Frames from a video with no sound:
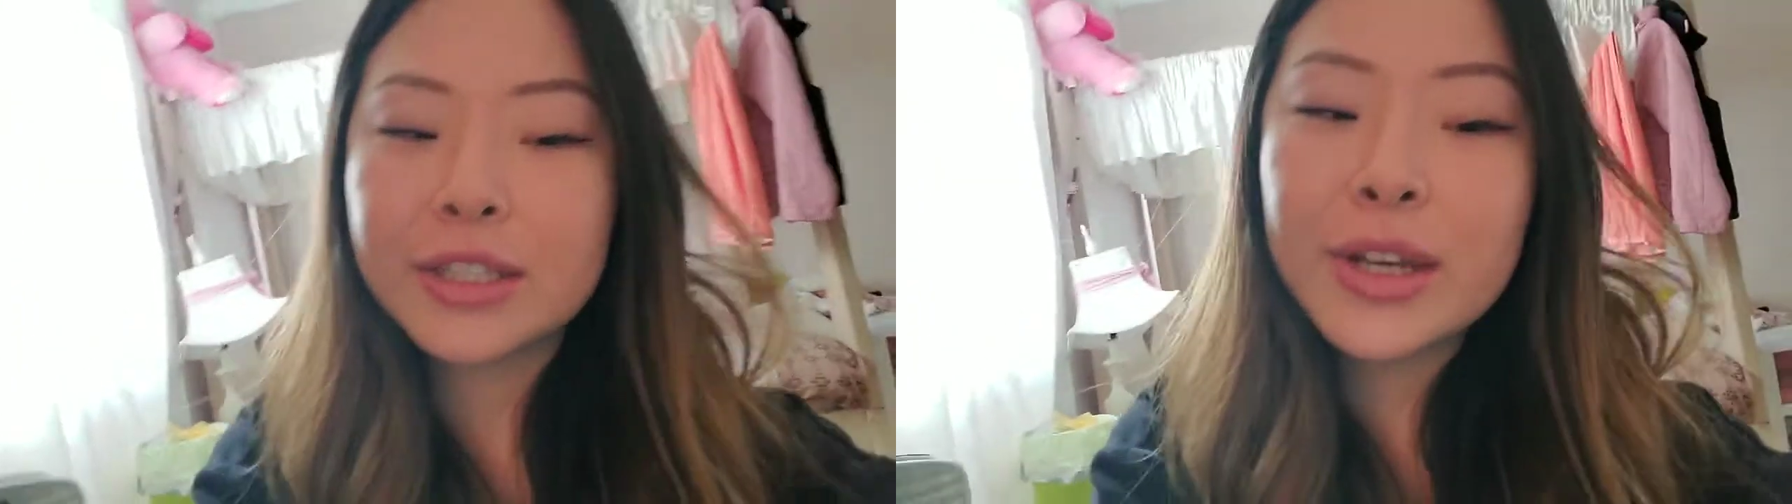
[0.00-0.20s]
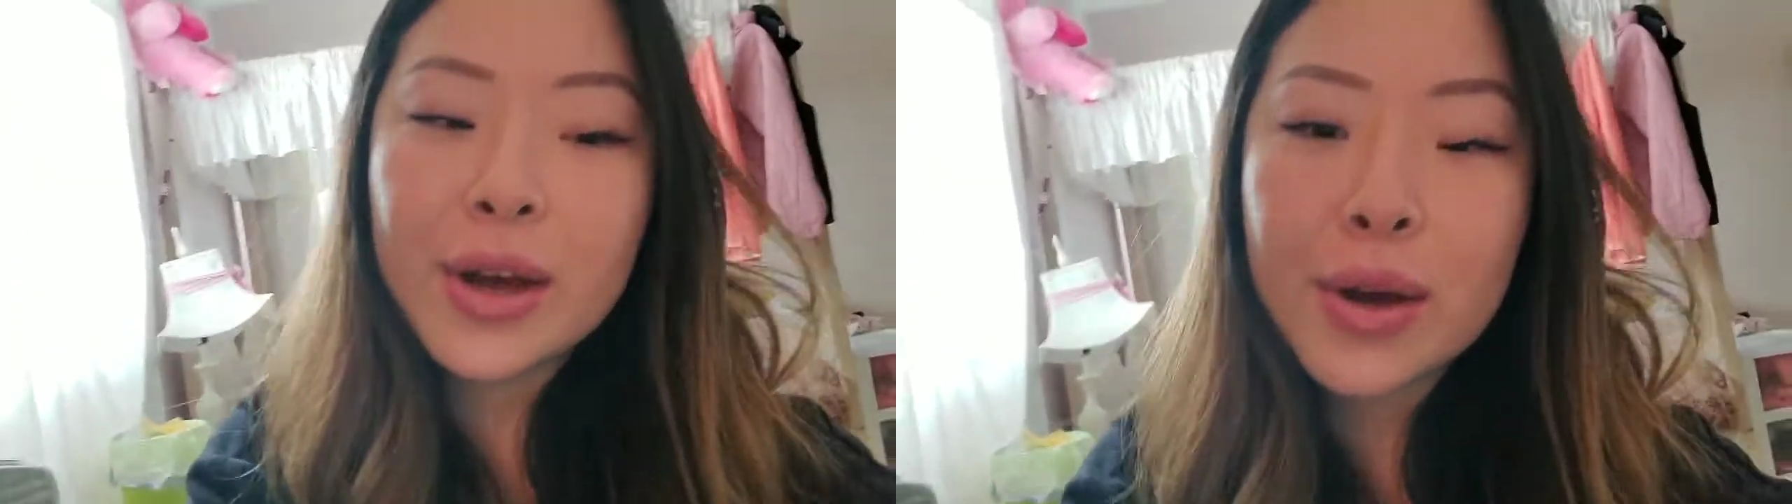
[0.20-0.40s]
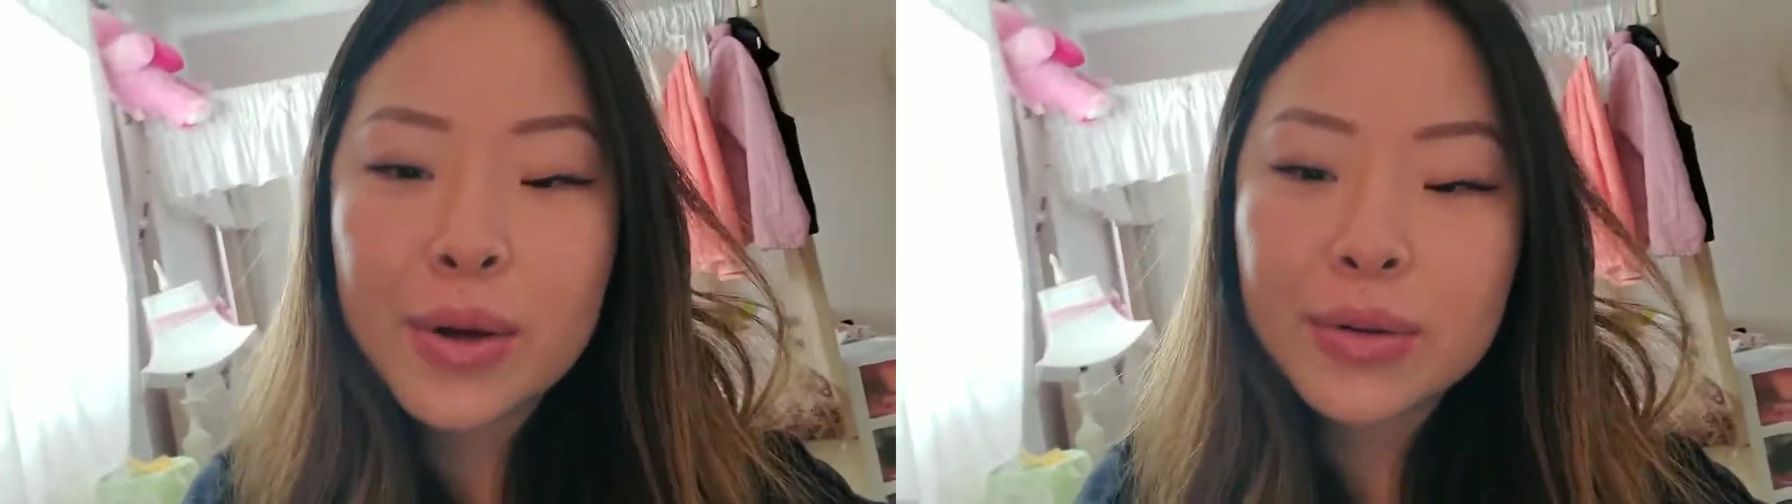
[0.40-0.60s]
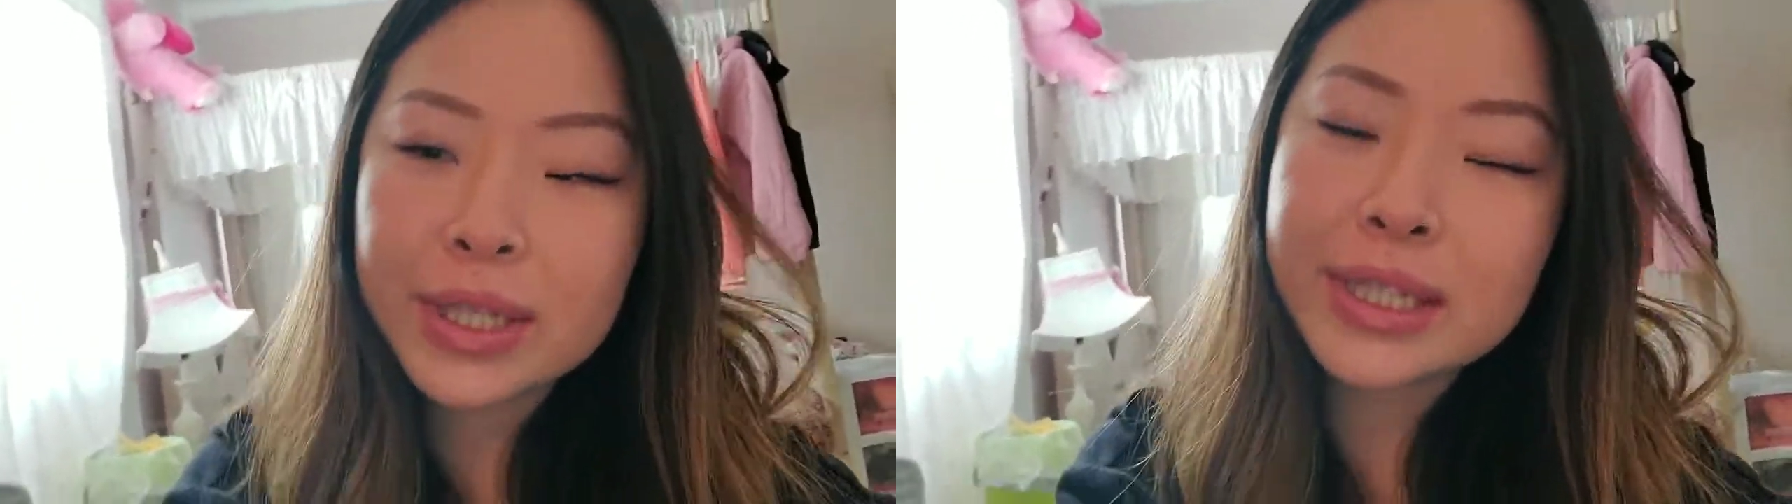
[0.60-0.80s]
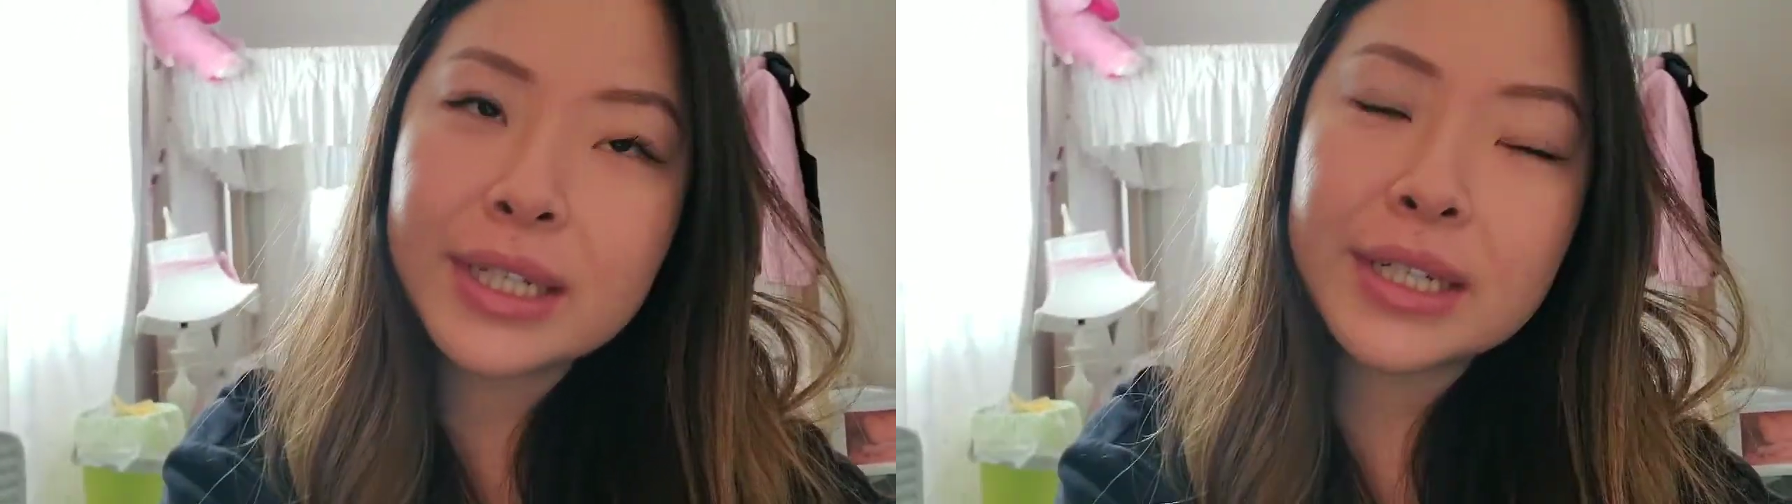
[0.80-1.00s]
So
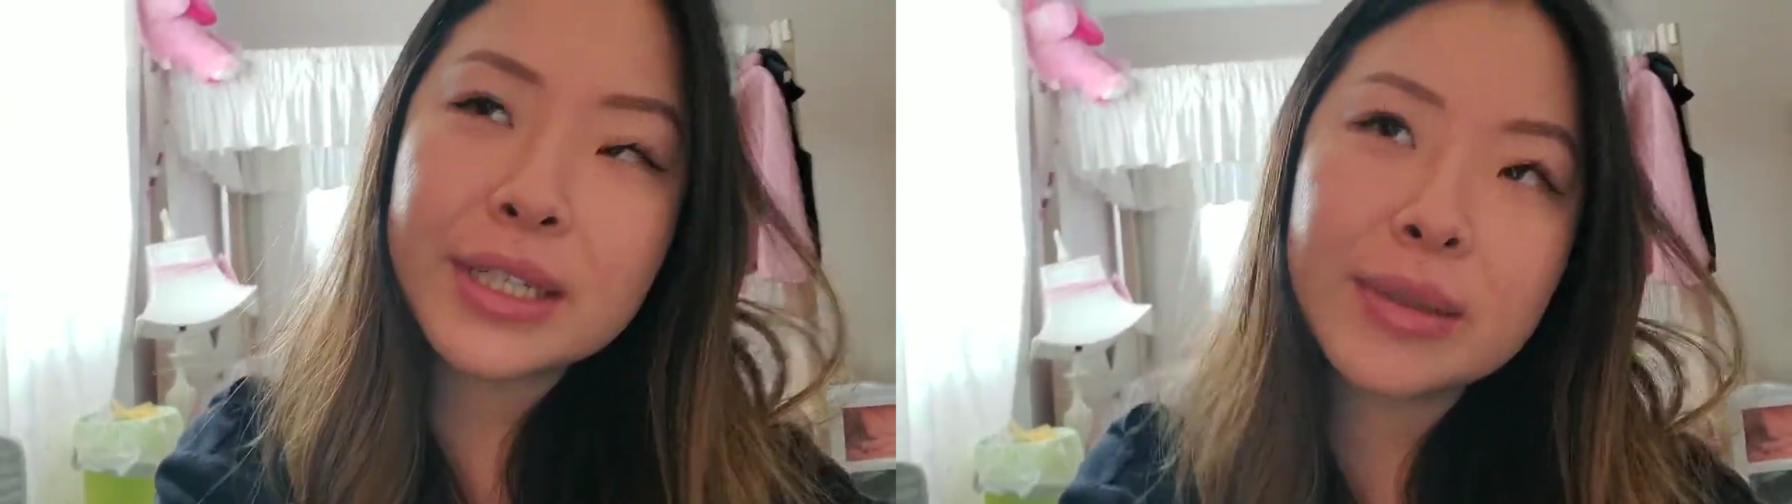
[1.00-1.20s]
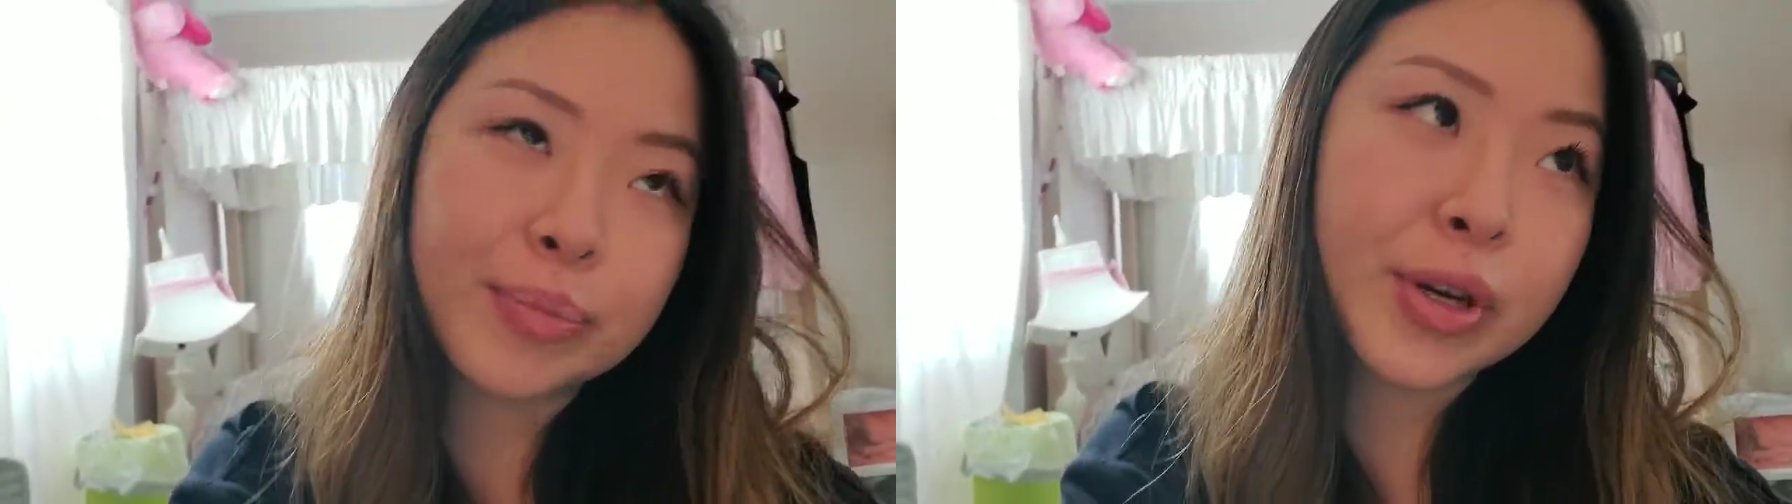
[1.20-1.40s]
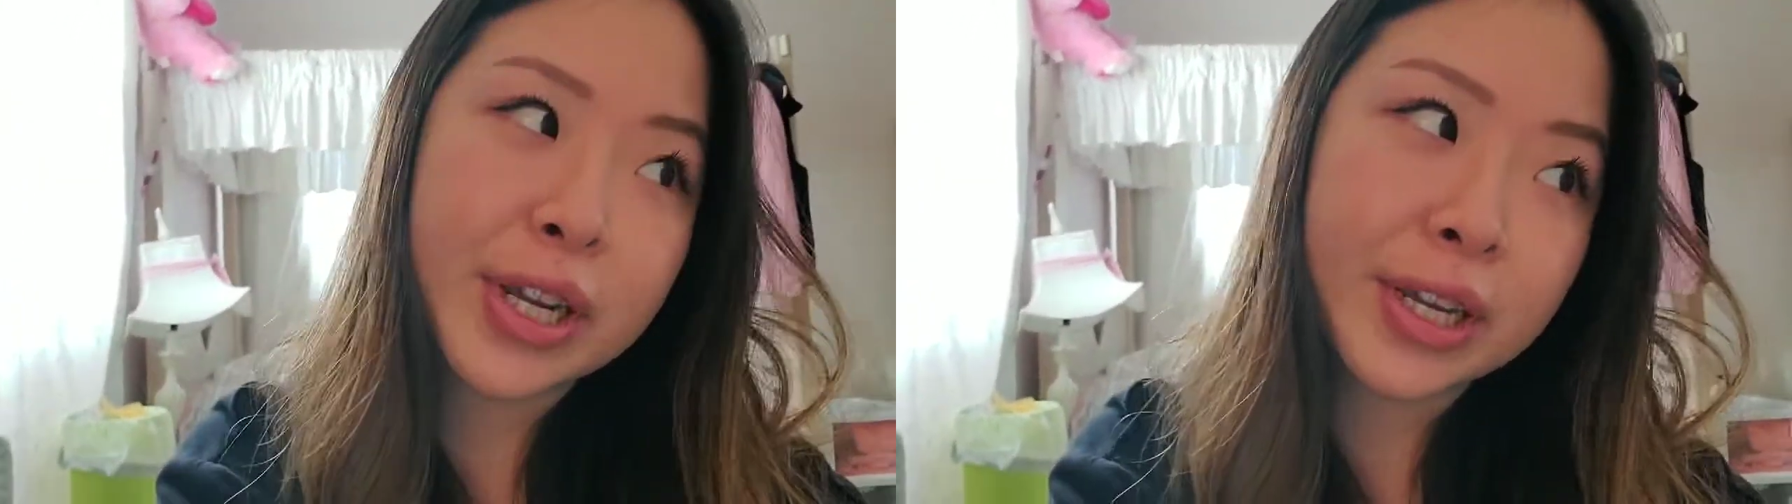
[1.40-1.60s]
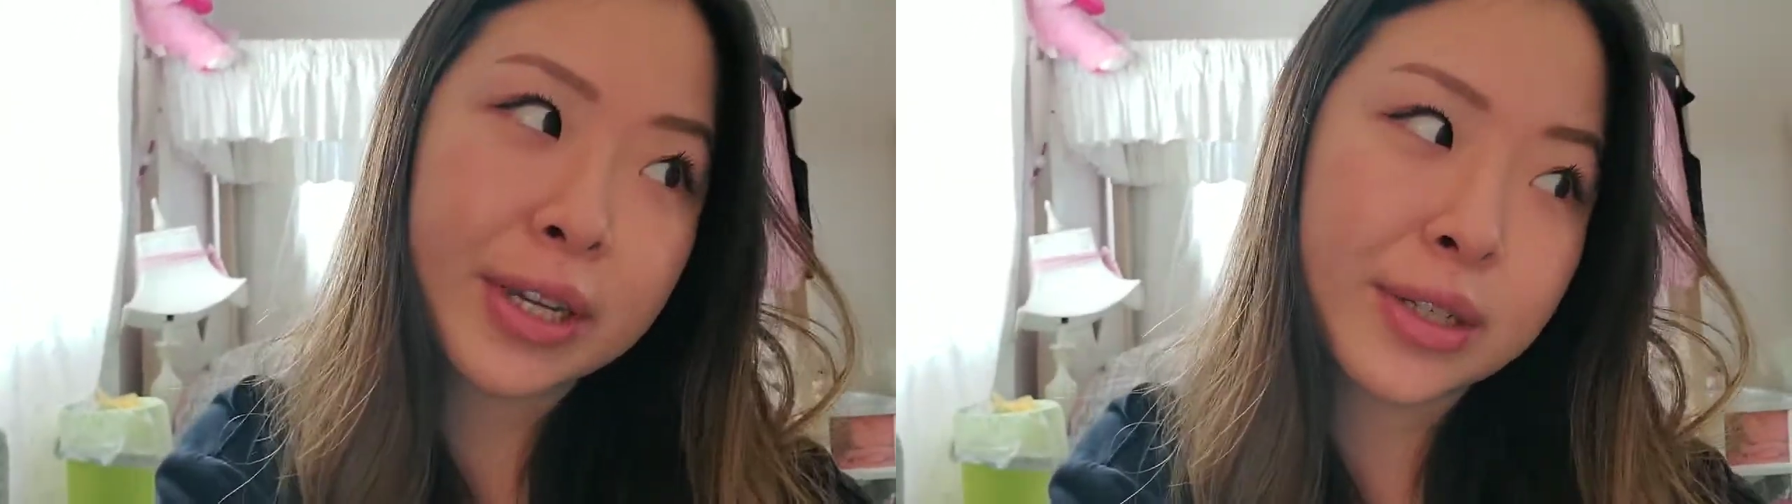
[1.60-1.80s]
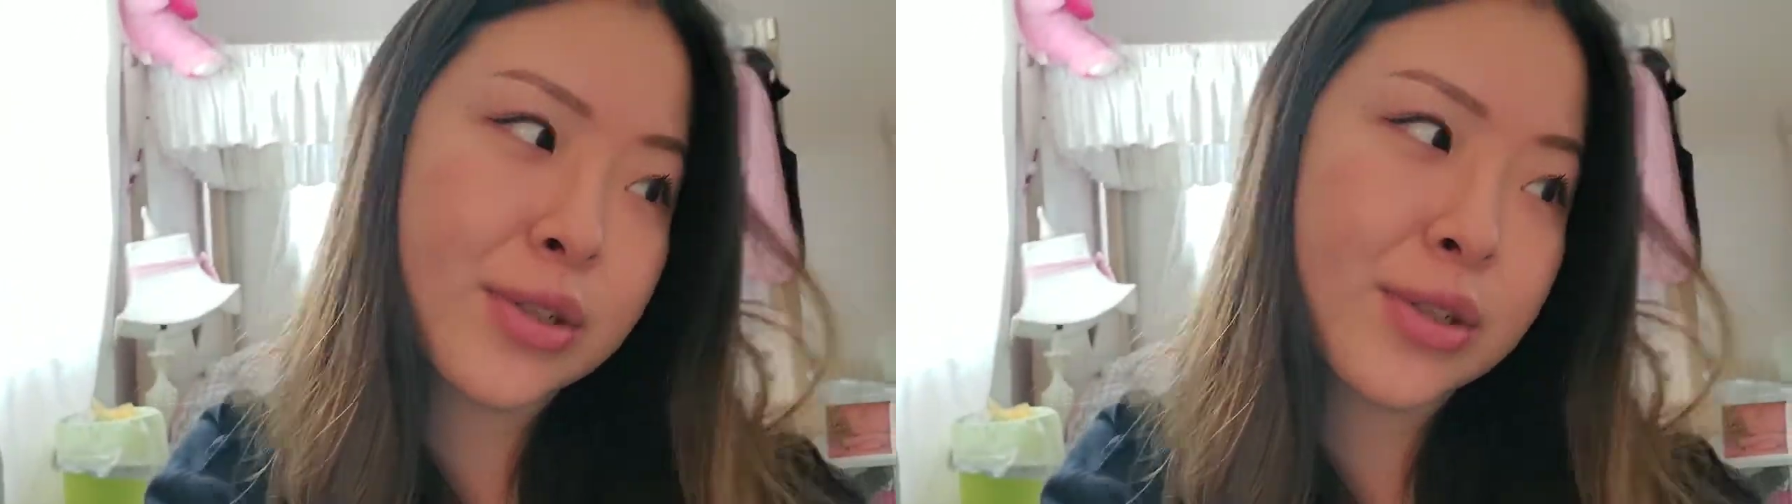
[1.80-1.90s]
this is spring